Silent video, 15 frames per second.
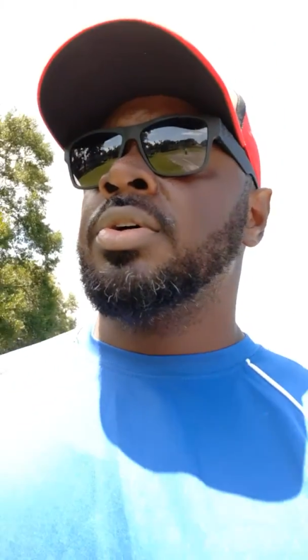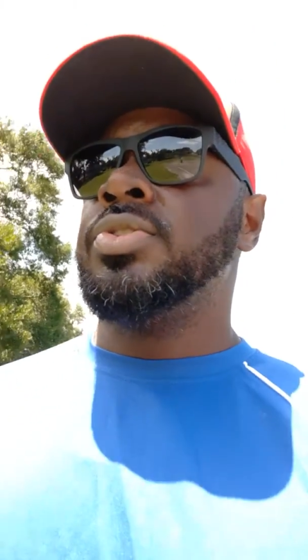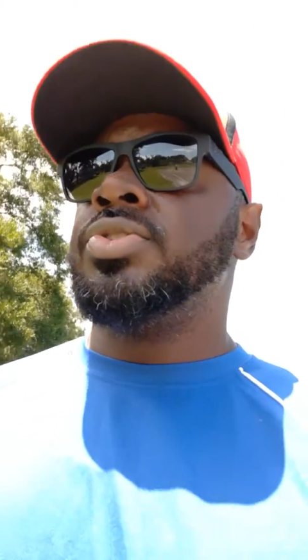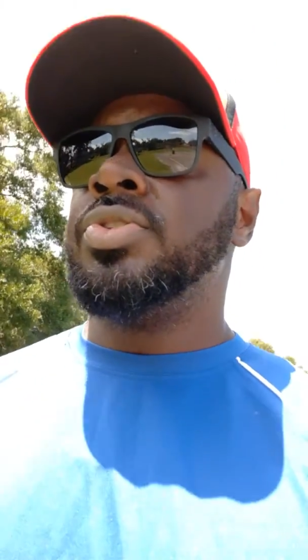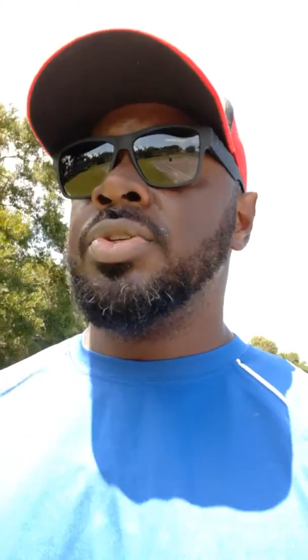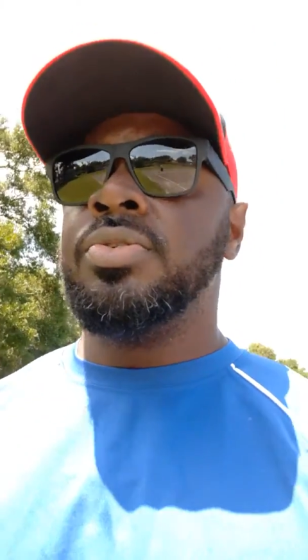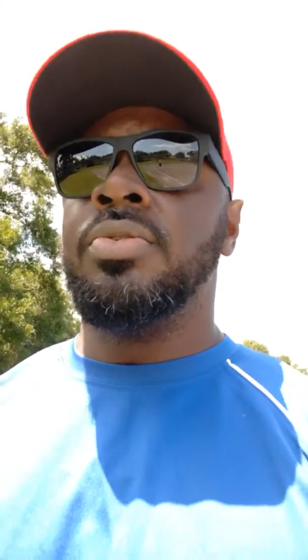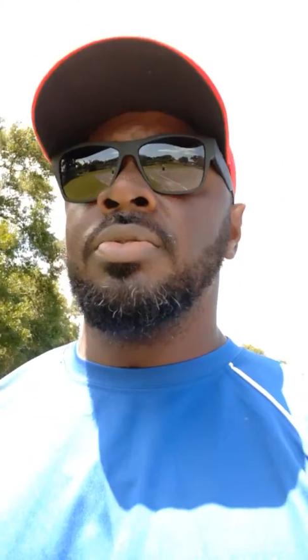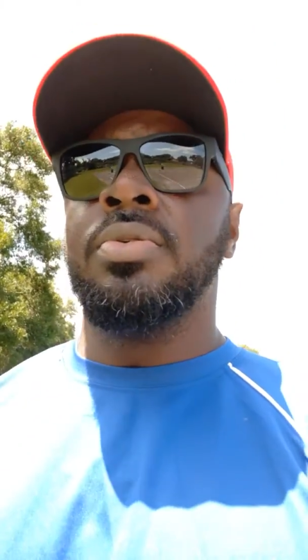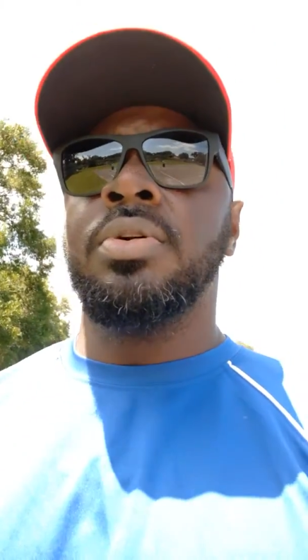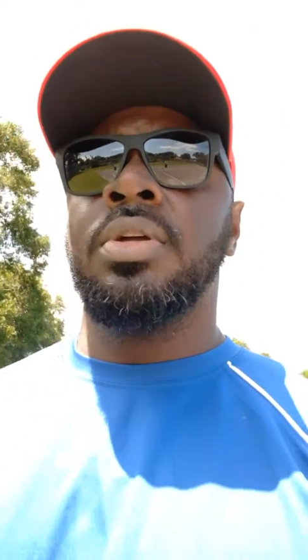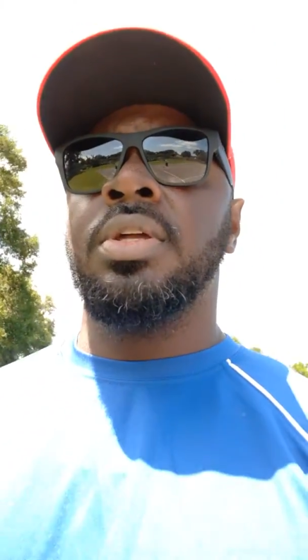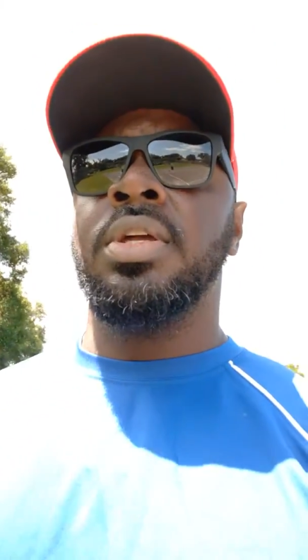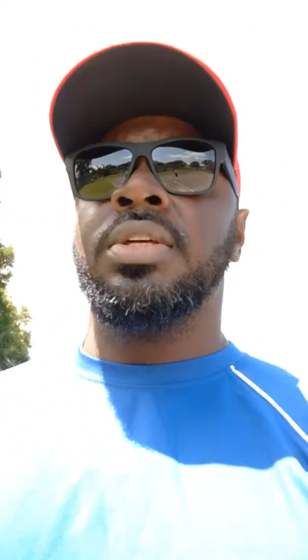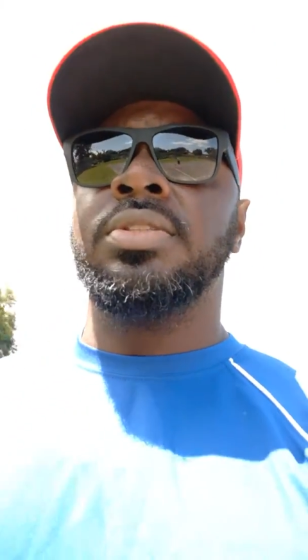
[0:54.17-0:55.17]
to
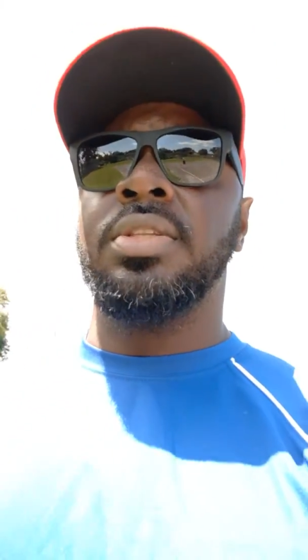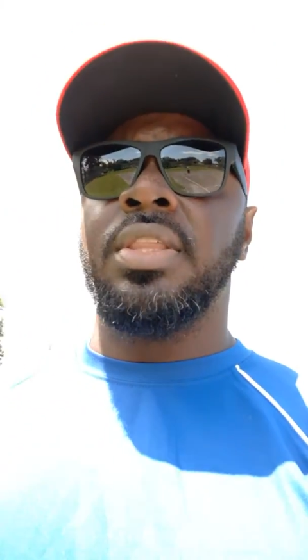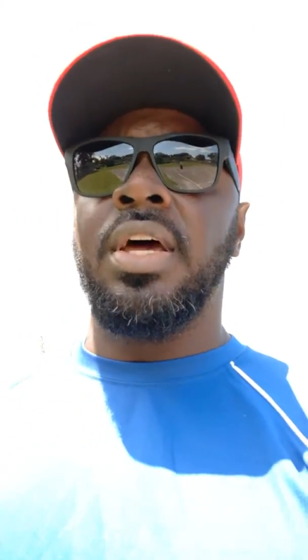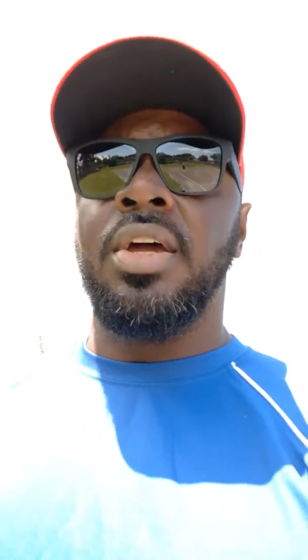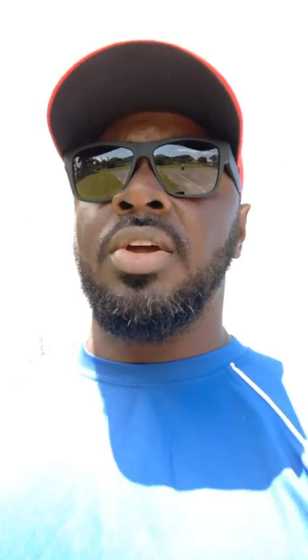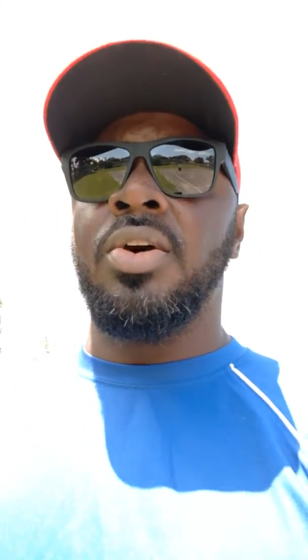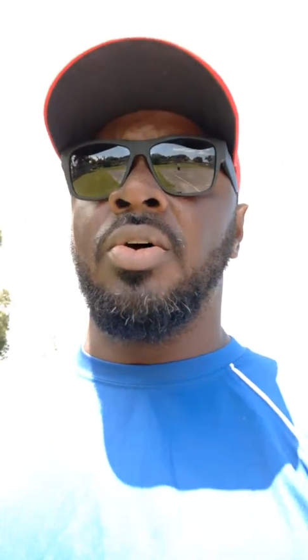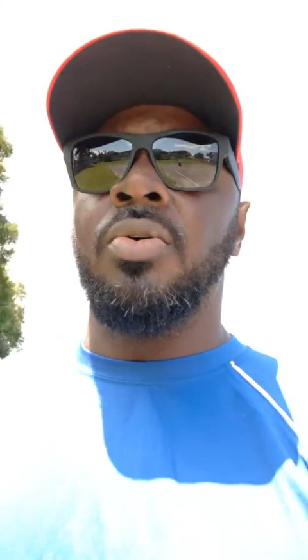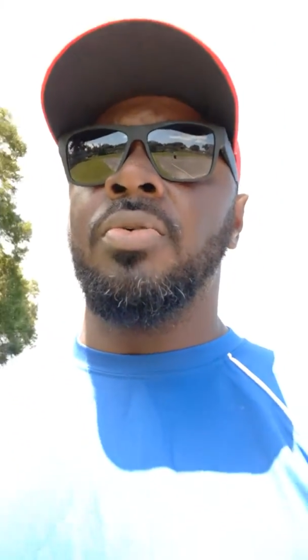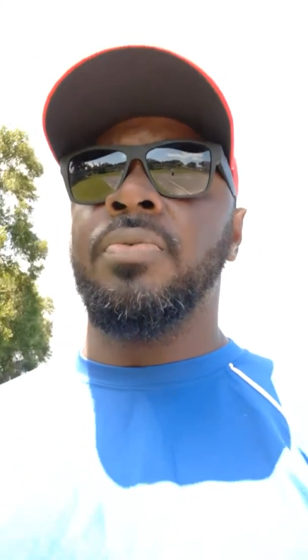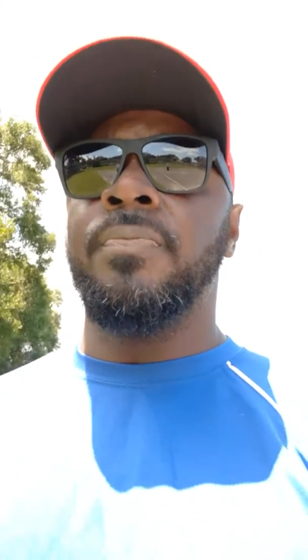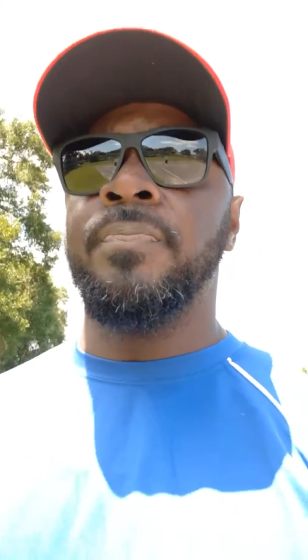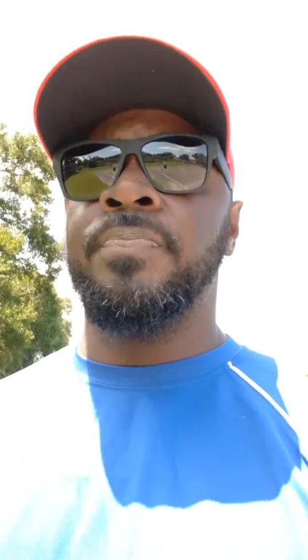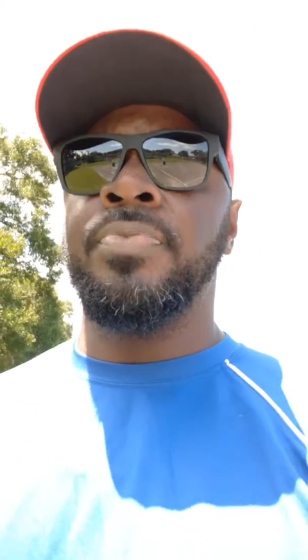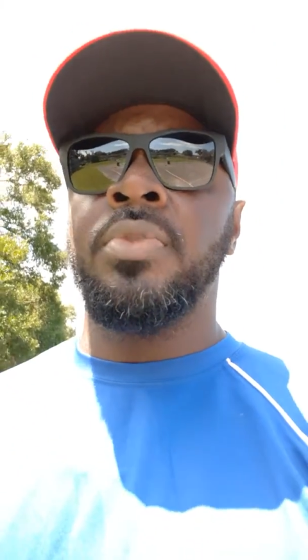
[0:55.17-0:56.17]
get to that goal.
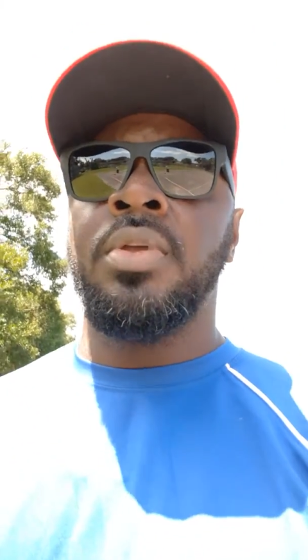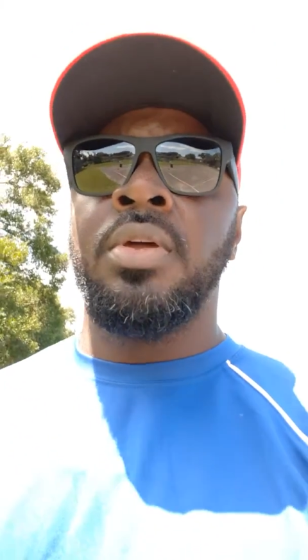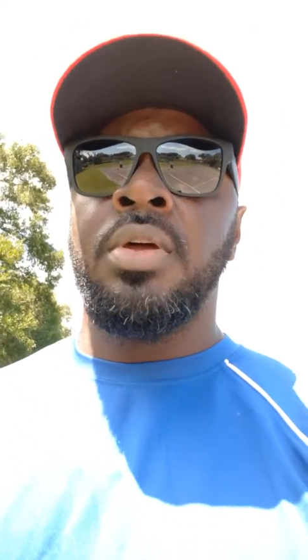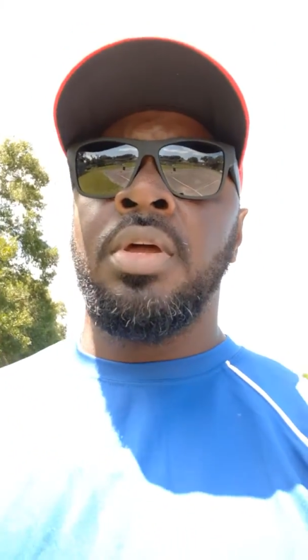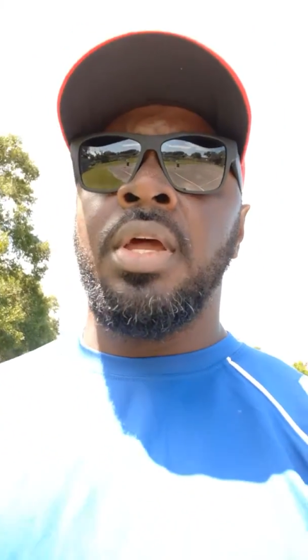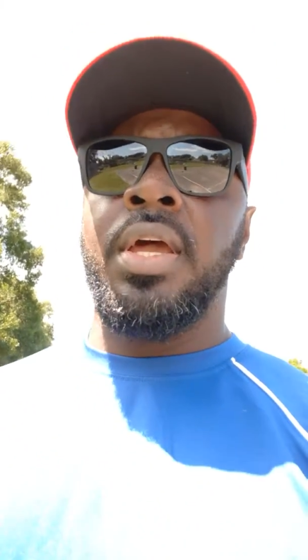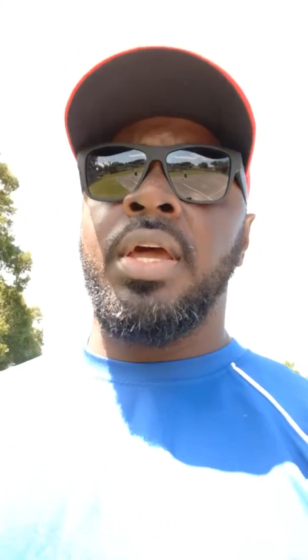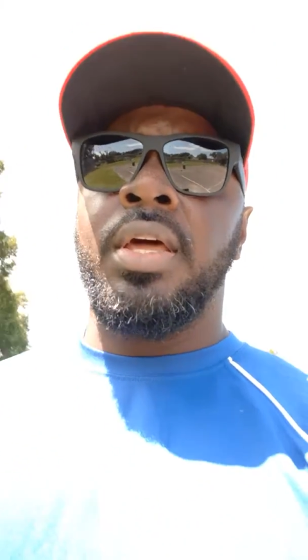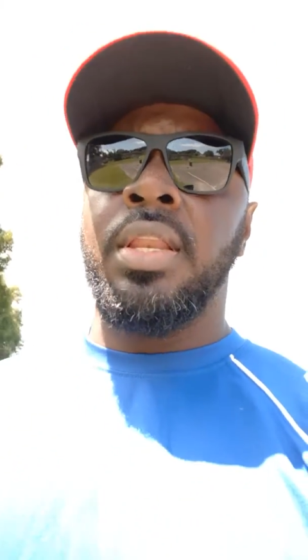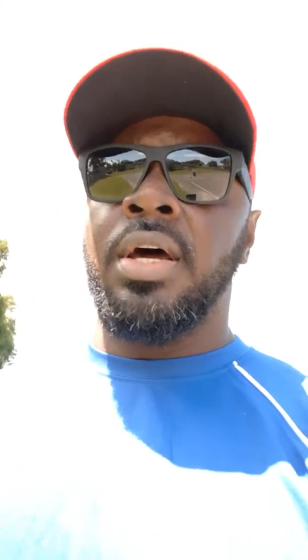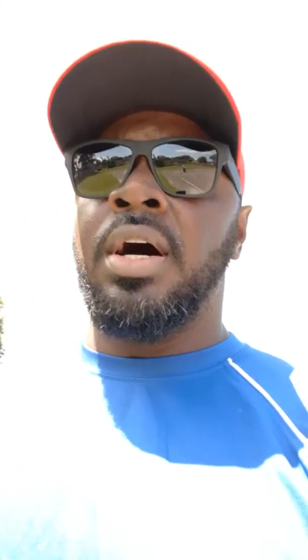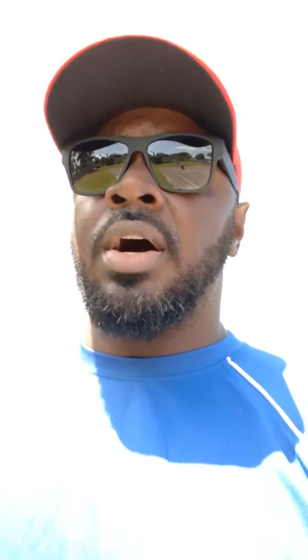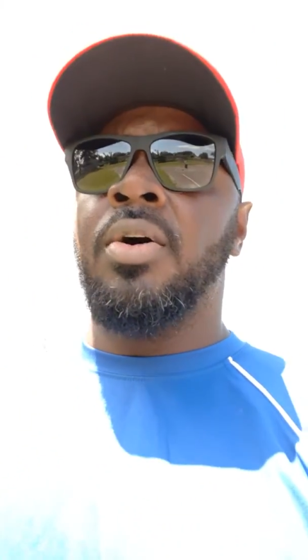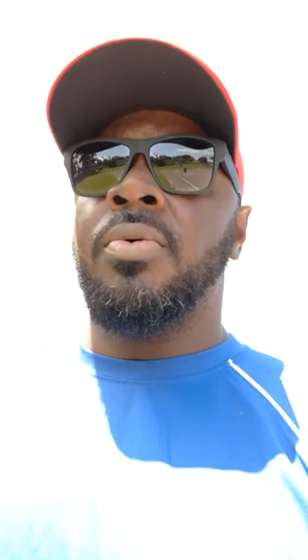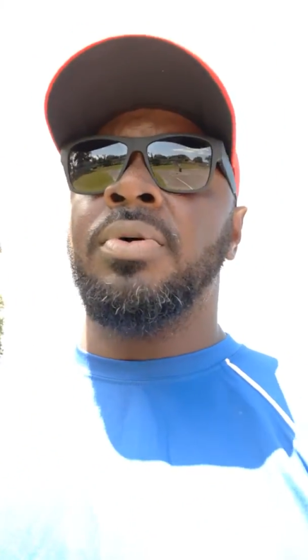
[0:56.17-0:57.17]
And I
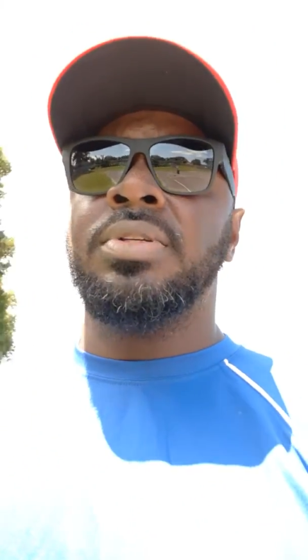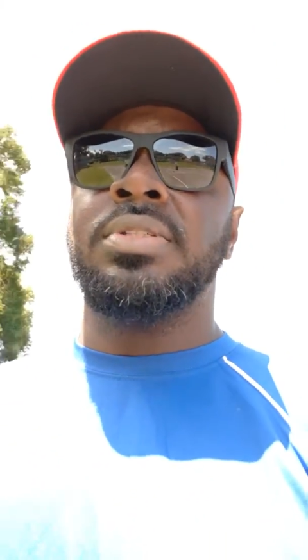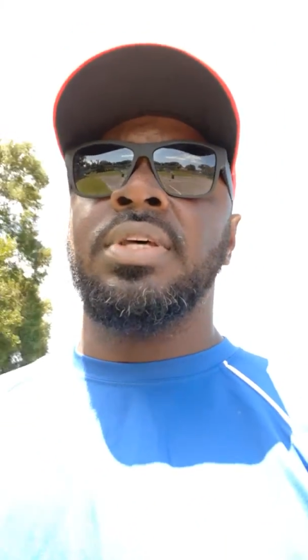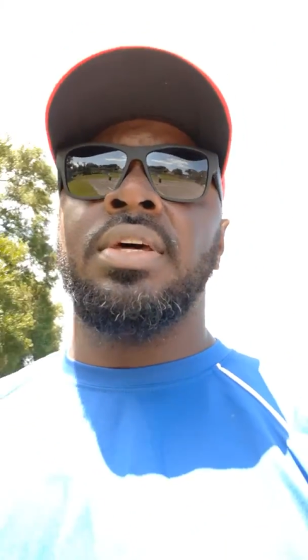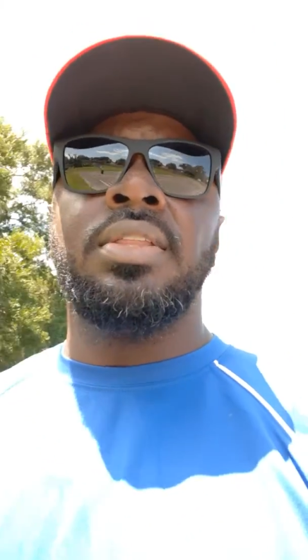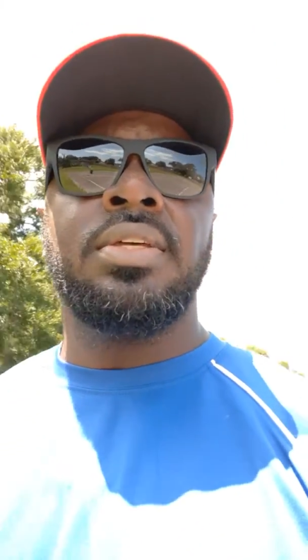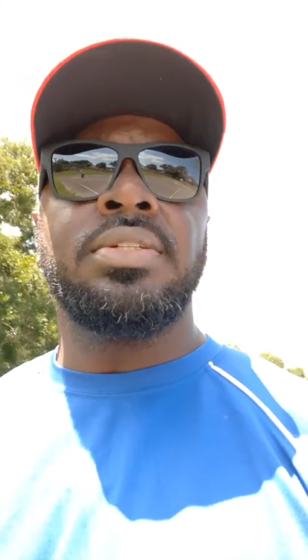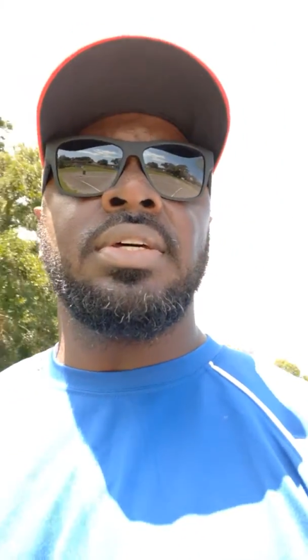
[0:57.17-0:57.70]
always say this.